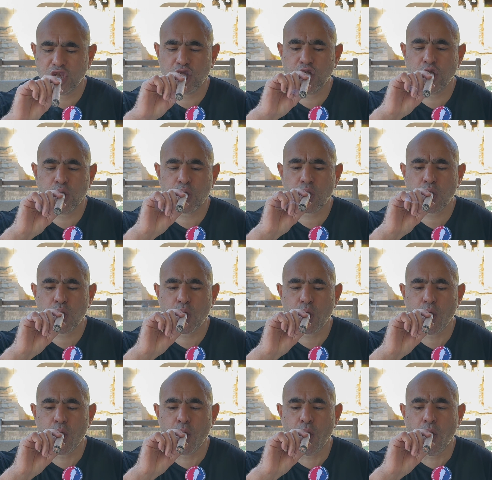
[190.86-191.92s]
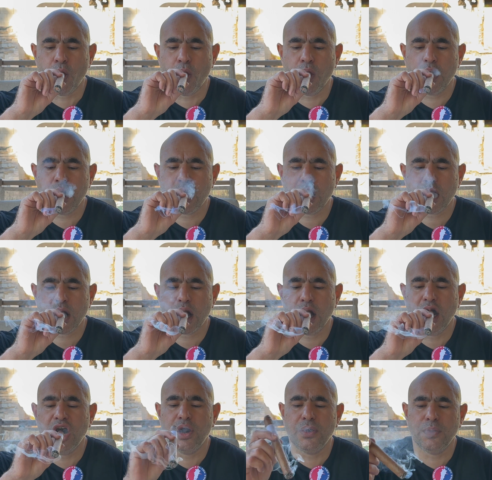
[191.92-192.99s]

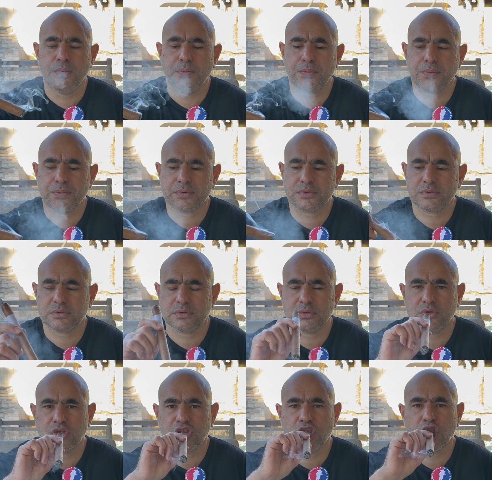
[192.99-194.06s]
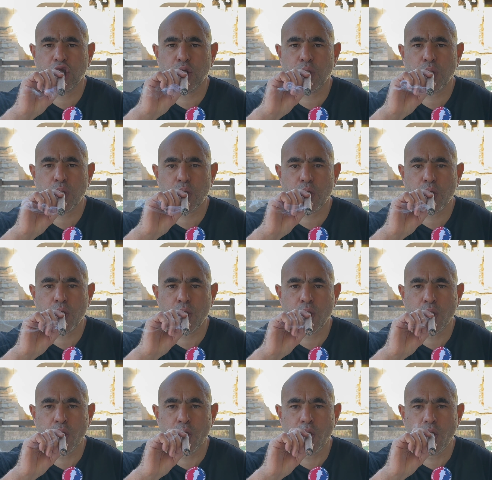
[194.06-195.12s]

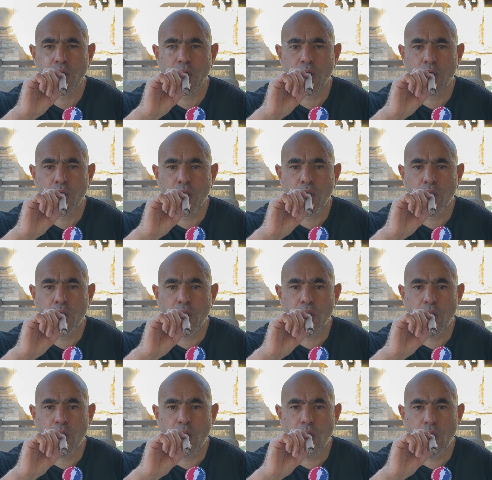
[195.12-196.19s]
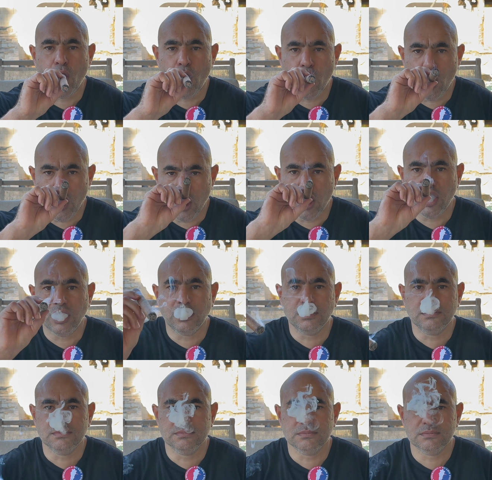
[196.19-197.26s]

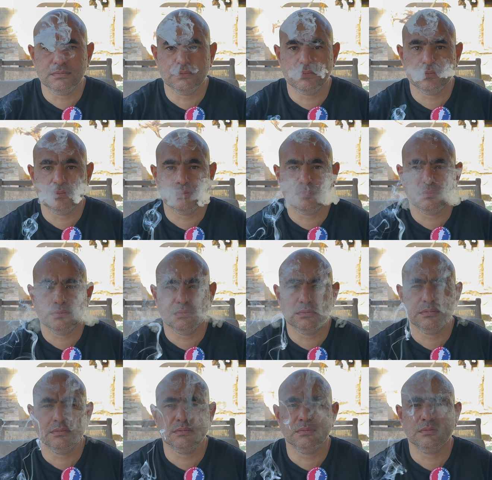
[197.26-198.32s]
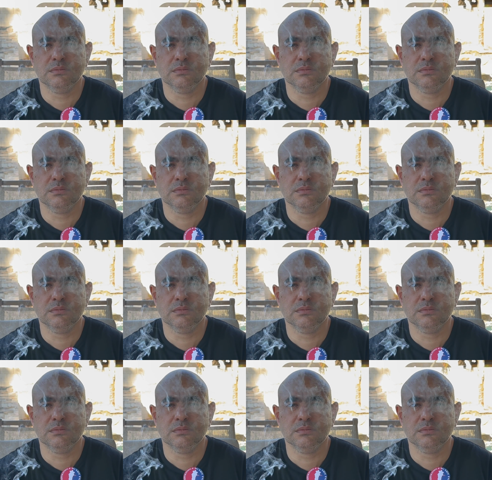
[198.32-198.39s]
(no one is talking)